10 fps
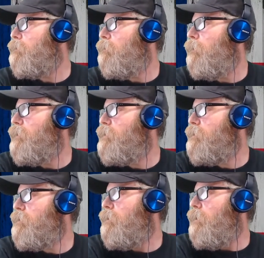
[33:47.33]

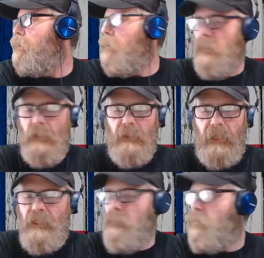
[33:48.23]
which is
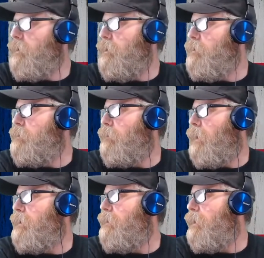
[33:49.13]
actually pretty useful.
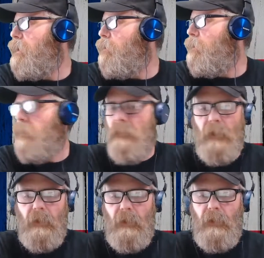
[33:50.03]
I didn't think it would be, but